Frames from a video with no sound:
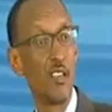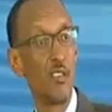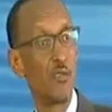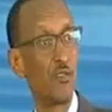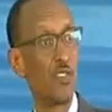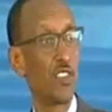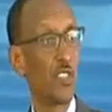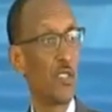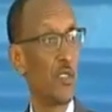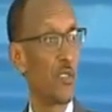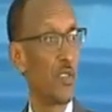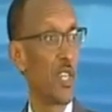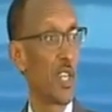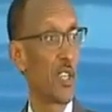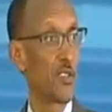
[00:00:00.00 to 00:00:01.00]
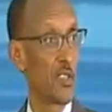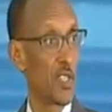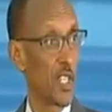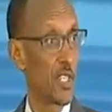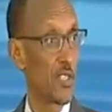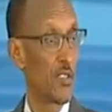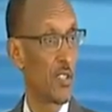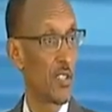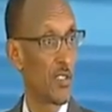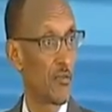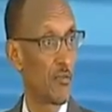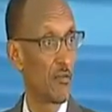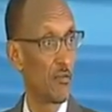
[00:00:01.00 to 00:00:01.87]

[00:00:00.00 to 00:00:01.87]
you've seen all the accusations.